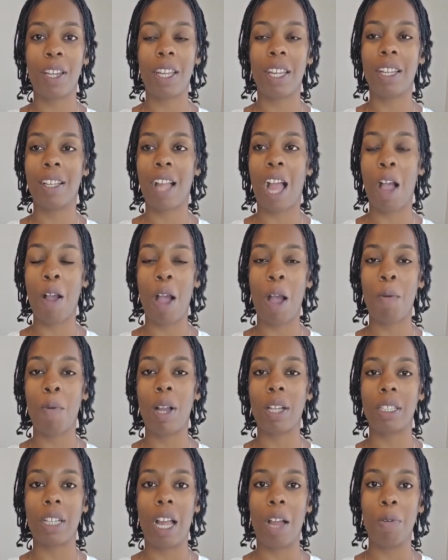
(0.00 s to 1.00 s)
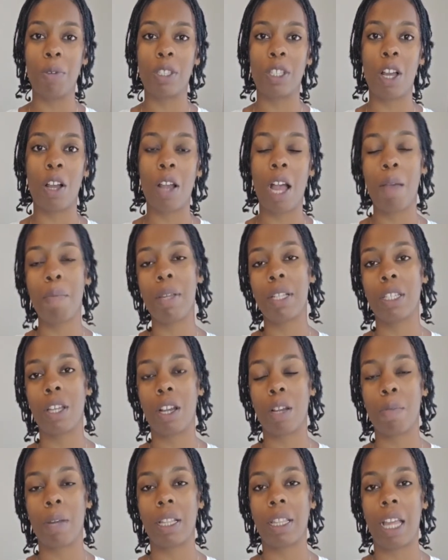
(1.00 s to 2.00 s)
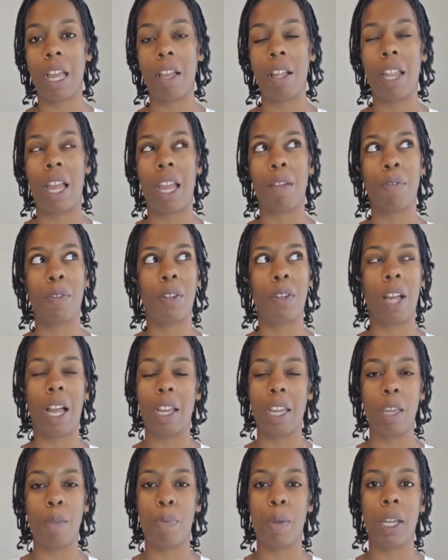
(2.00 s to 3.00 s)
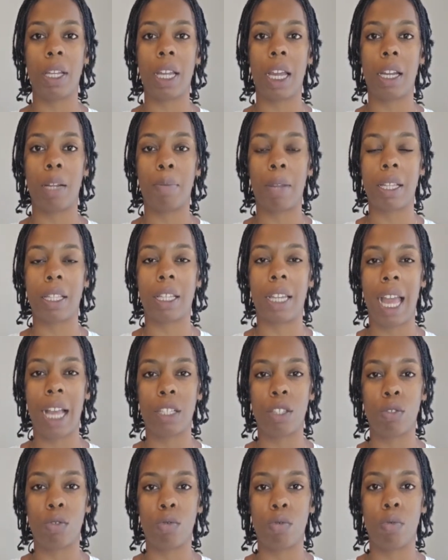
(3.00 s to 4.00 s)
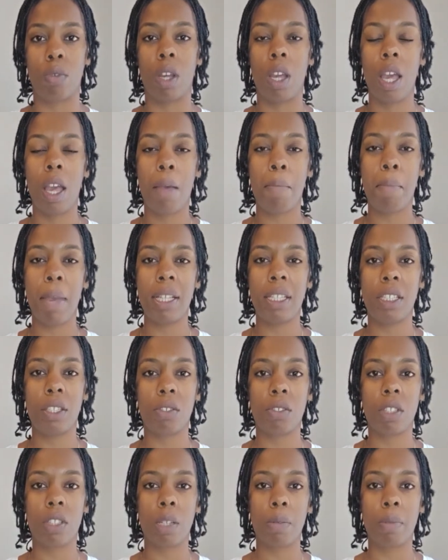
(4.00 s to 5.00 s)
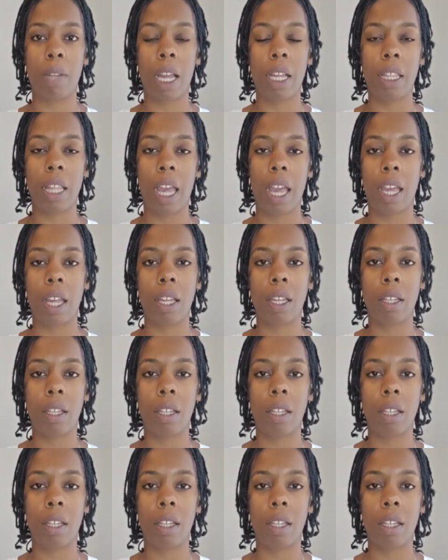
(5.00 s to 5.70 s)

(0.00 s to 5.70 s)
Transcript: I've been talking about that, like, I keep picking that up, like, the last 2 messages or something like that.